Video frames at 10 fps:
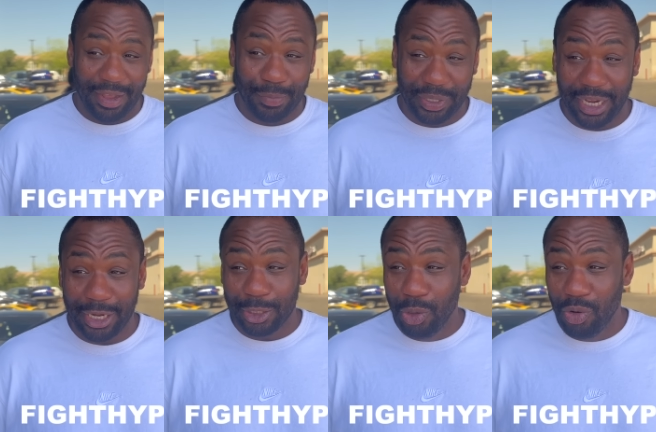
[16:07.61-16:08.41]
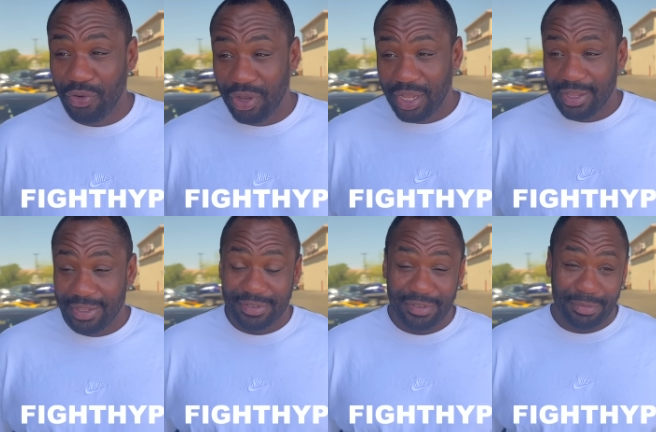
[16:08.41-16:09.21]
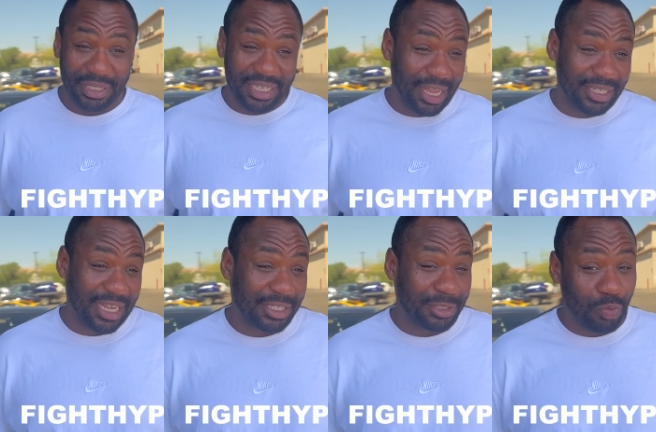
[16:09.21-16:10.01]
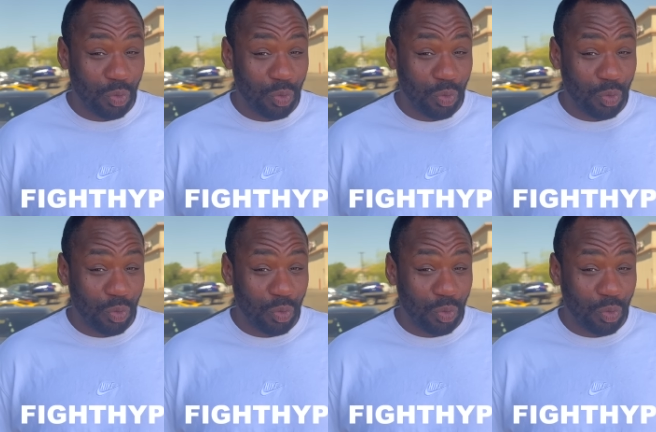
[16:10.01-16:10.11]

And, but tell you the truth, Matias got some